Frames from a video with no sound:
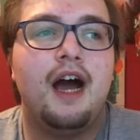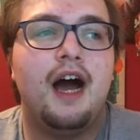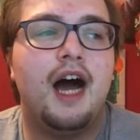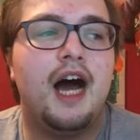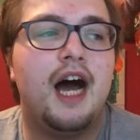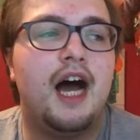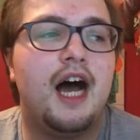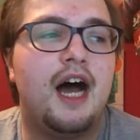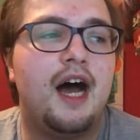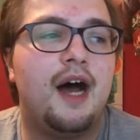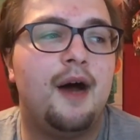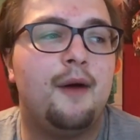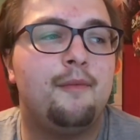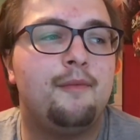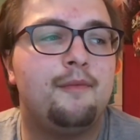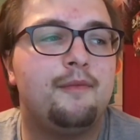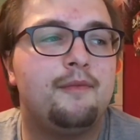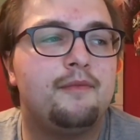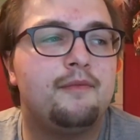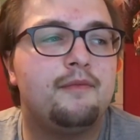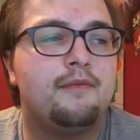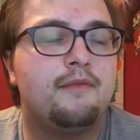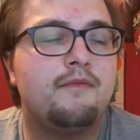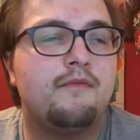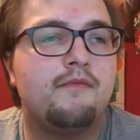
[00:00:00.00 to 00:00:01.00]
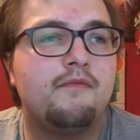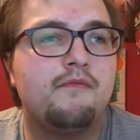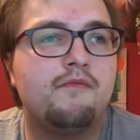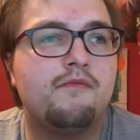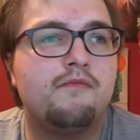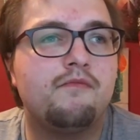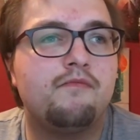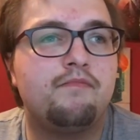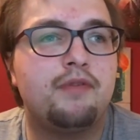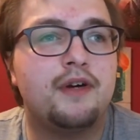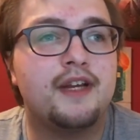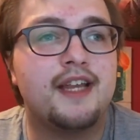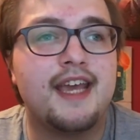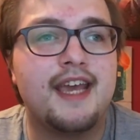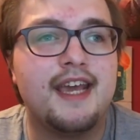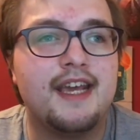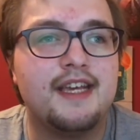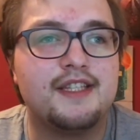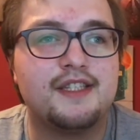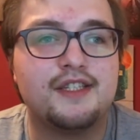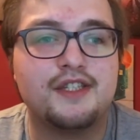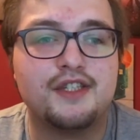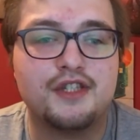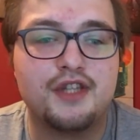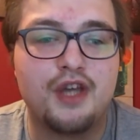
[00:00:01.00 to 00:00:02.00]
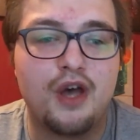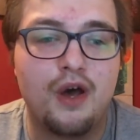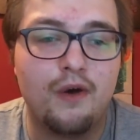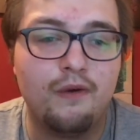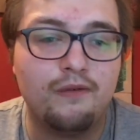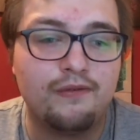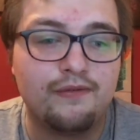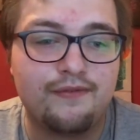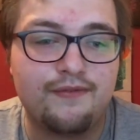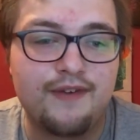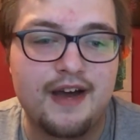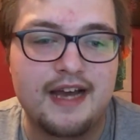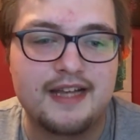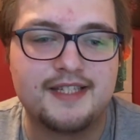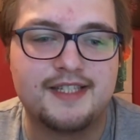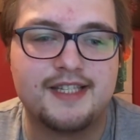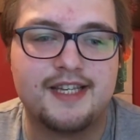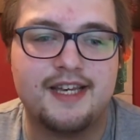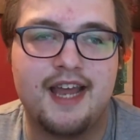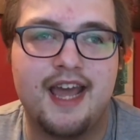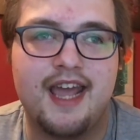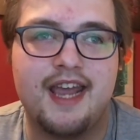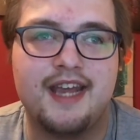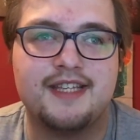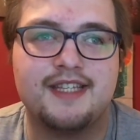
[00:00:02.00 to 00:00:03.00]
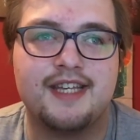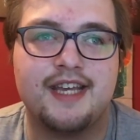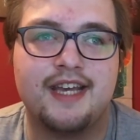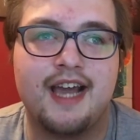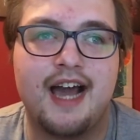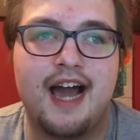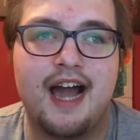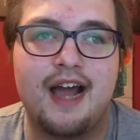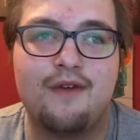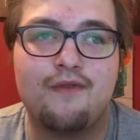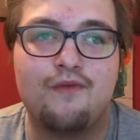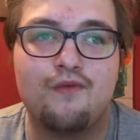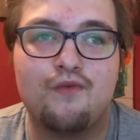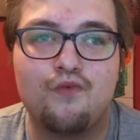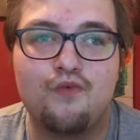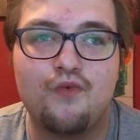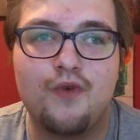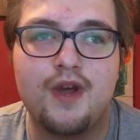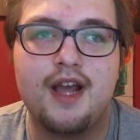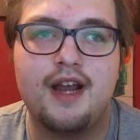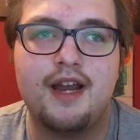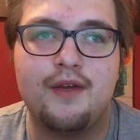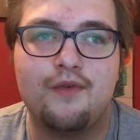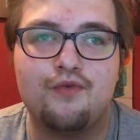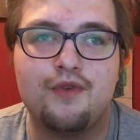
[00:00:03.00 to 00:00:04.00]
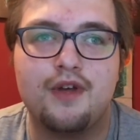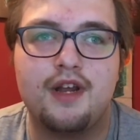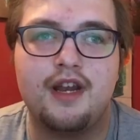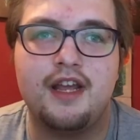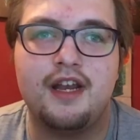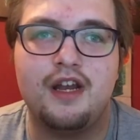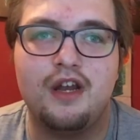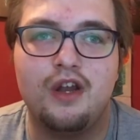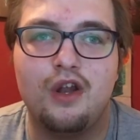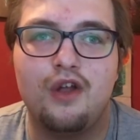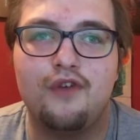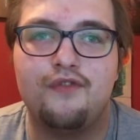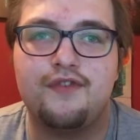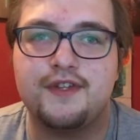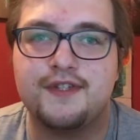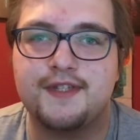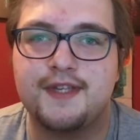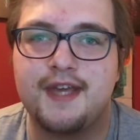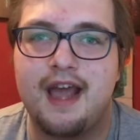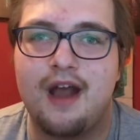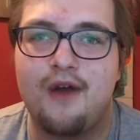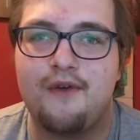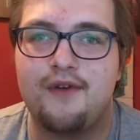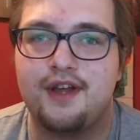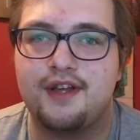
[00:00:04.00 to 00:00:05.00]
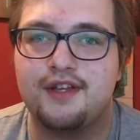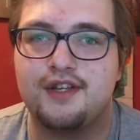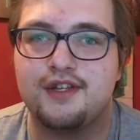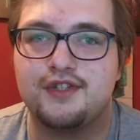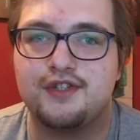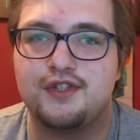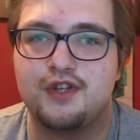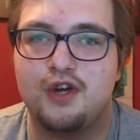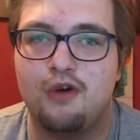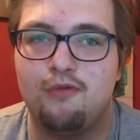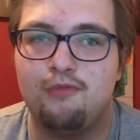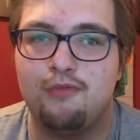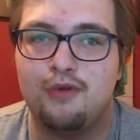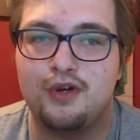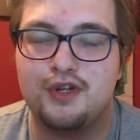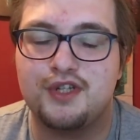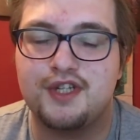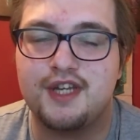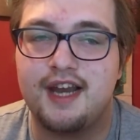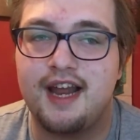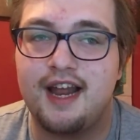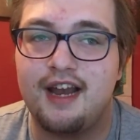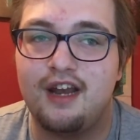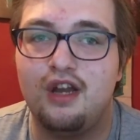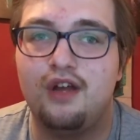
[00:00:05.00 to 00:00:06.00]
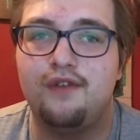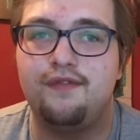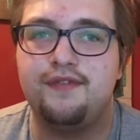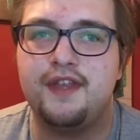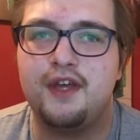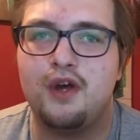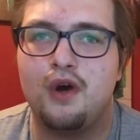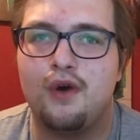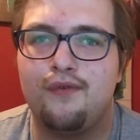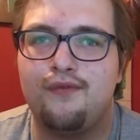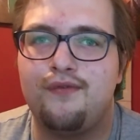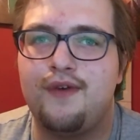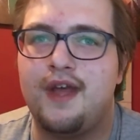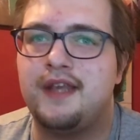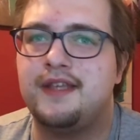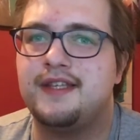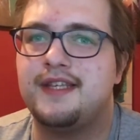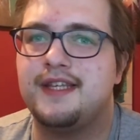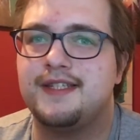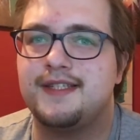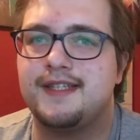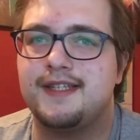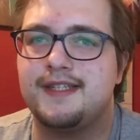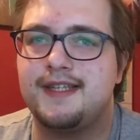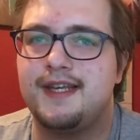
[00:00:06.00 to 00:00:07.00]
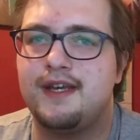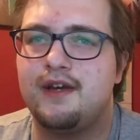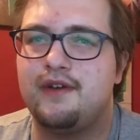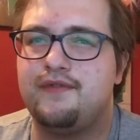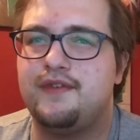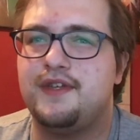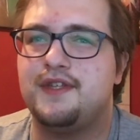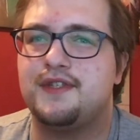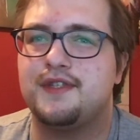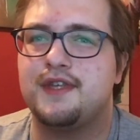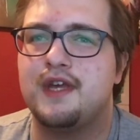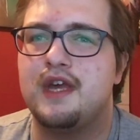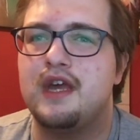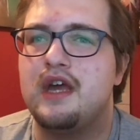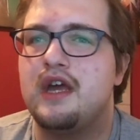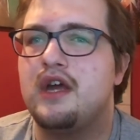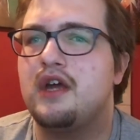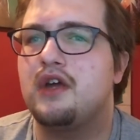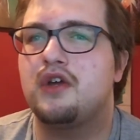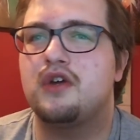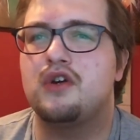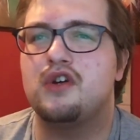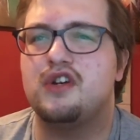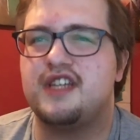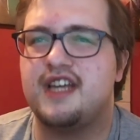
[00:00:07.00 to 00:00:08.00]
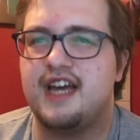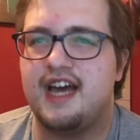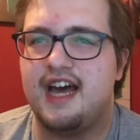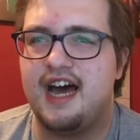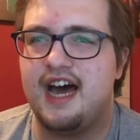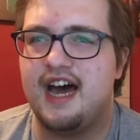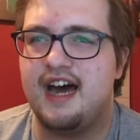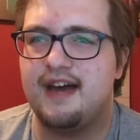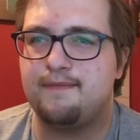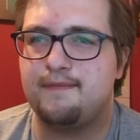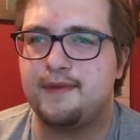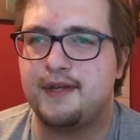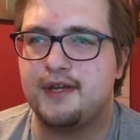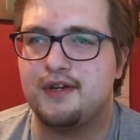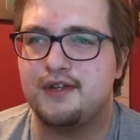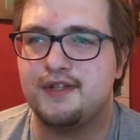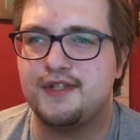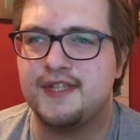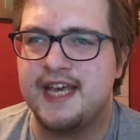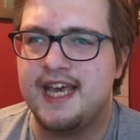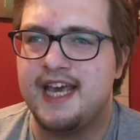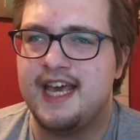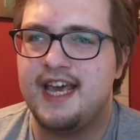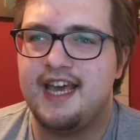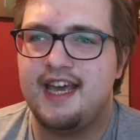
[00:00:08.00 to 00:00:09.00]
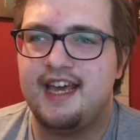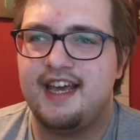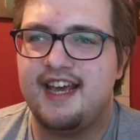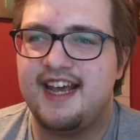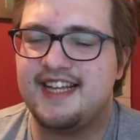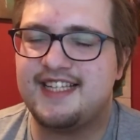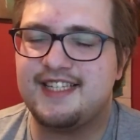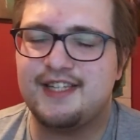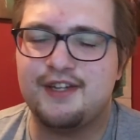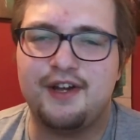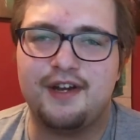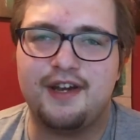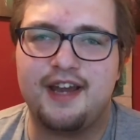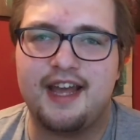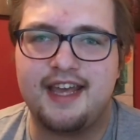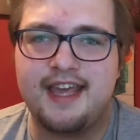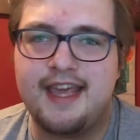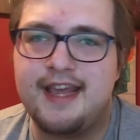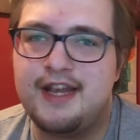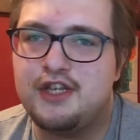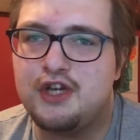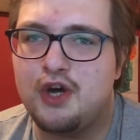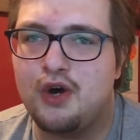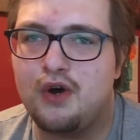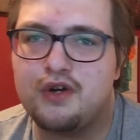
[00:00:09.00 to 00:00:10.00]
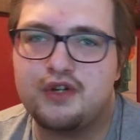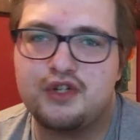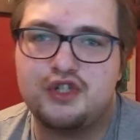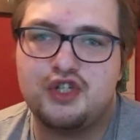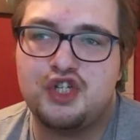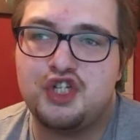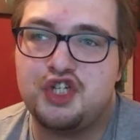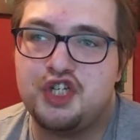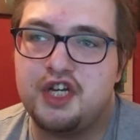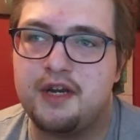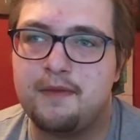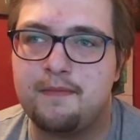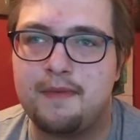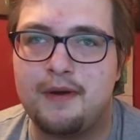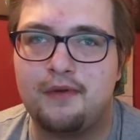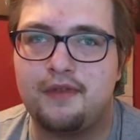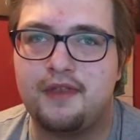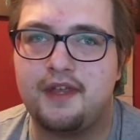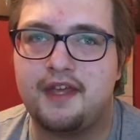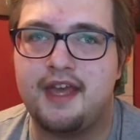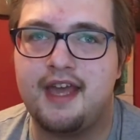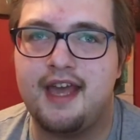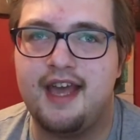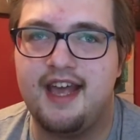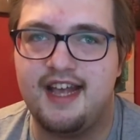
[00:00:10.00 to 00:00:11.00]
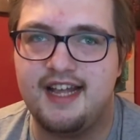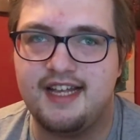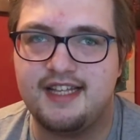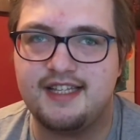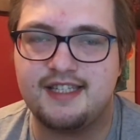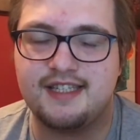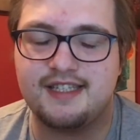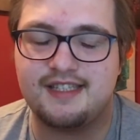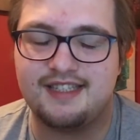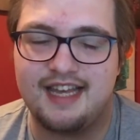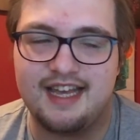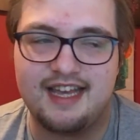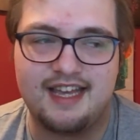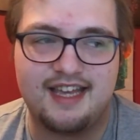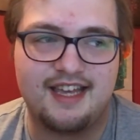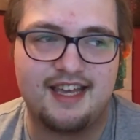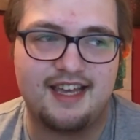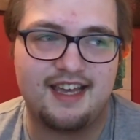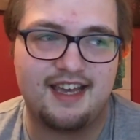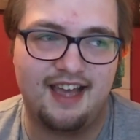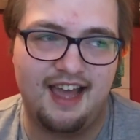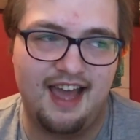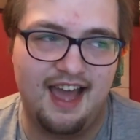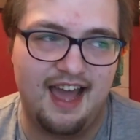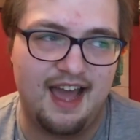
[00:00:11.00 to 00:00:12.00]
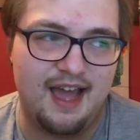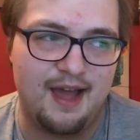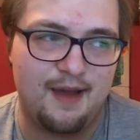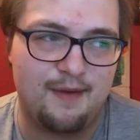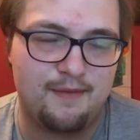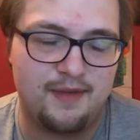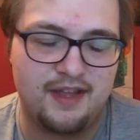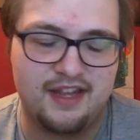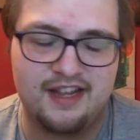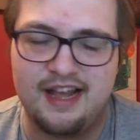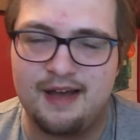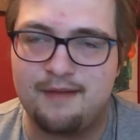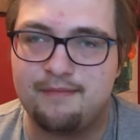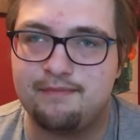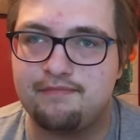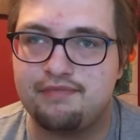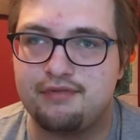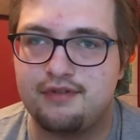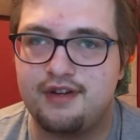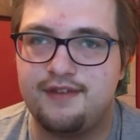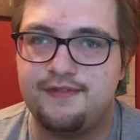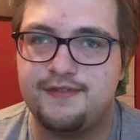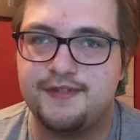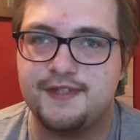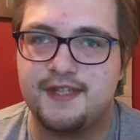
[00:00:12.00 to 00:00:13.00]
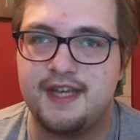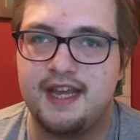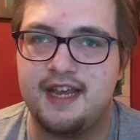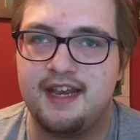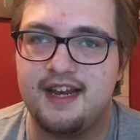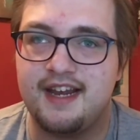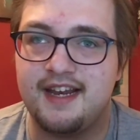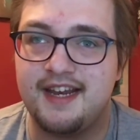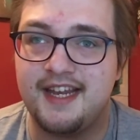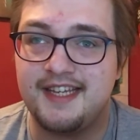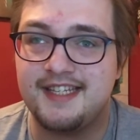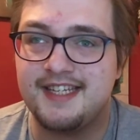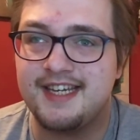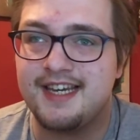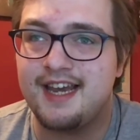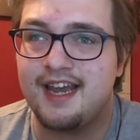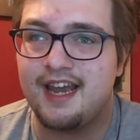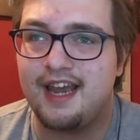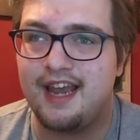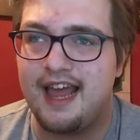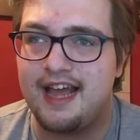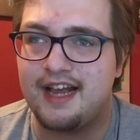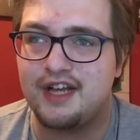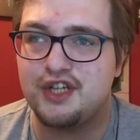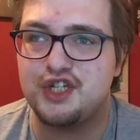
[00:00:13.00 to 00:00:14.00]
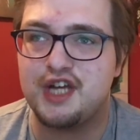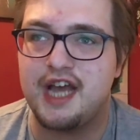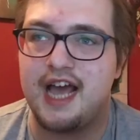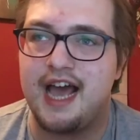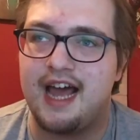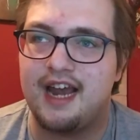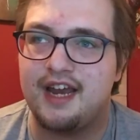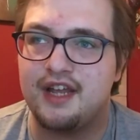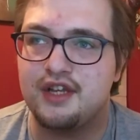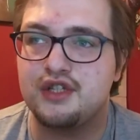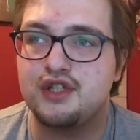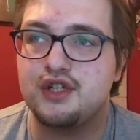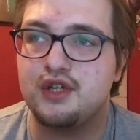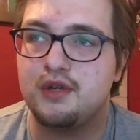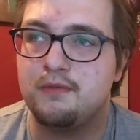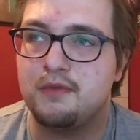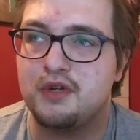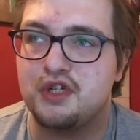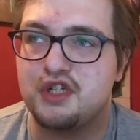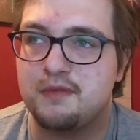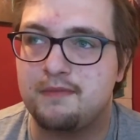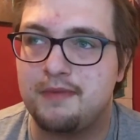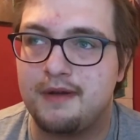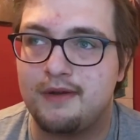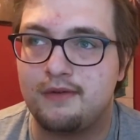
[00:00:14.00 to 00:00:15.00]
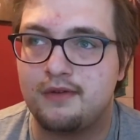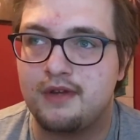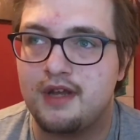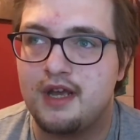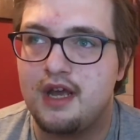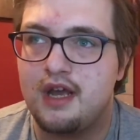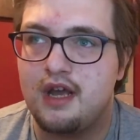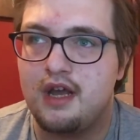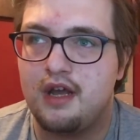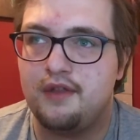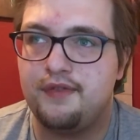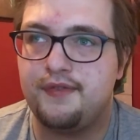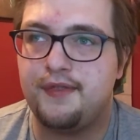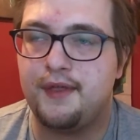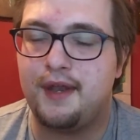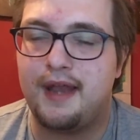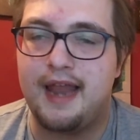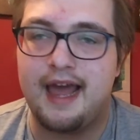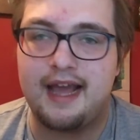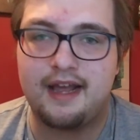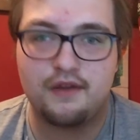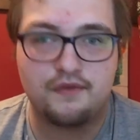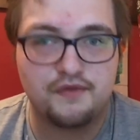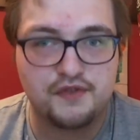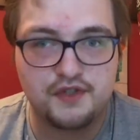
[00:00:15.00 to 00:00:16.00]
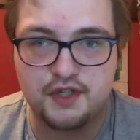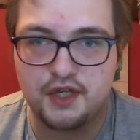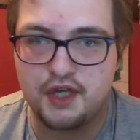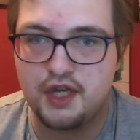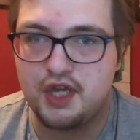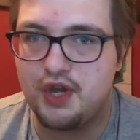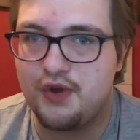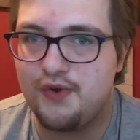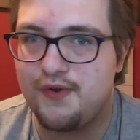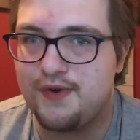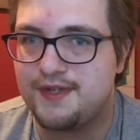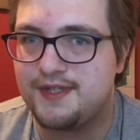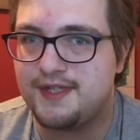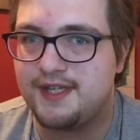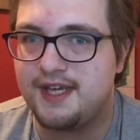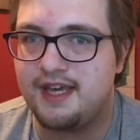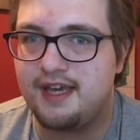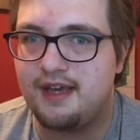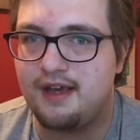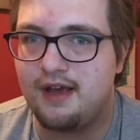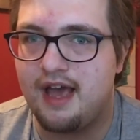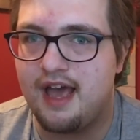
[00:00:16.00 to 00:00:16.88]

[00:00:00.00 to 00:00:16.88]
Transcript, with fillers: Um... But he's so fascinating. I really, really love his character so much. And I love the authenticity of his good heart, because it's not like he talked shit about the kids, like um, in that brief scene. And he didn't lecture Alan too much about the lack of security.